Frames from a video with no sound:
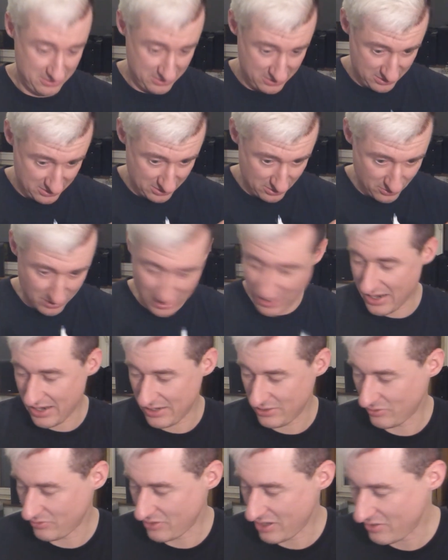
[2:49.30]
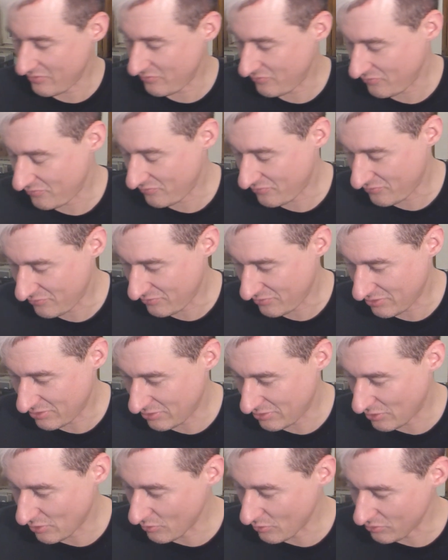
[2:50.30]
so I don't have
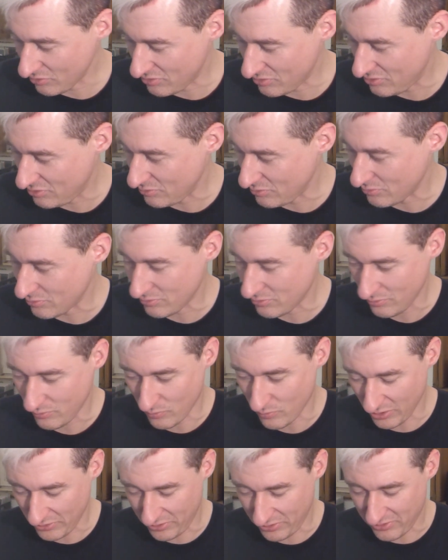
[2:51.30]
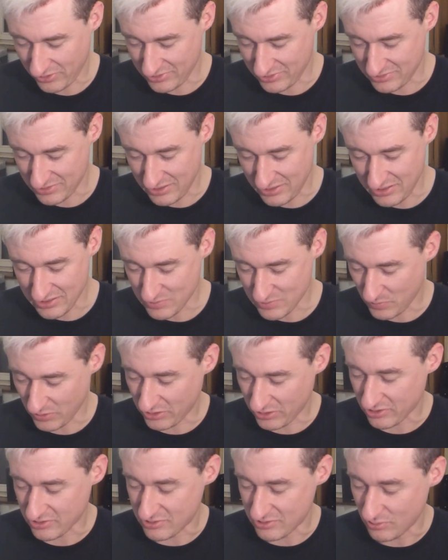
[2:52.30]
no clue what this is,
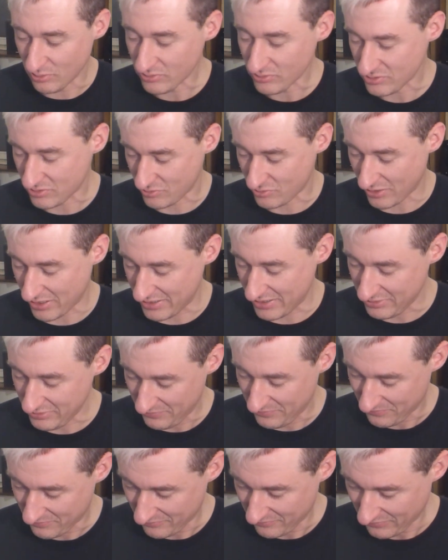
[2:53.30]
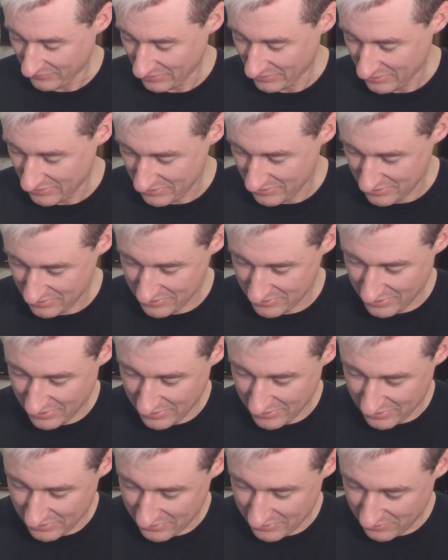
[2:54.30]
but this looks great. It's
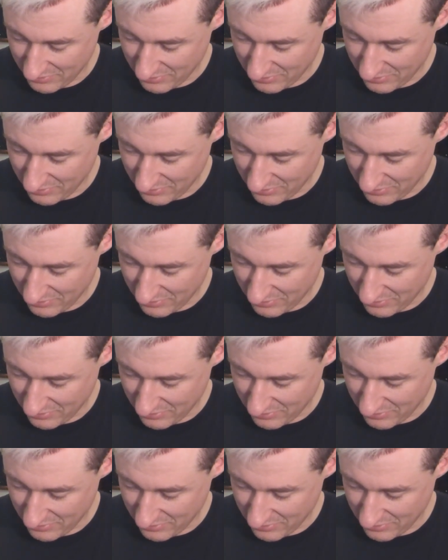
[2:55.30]
like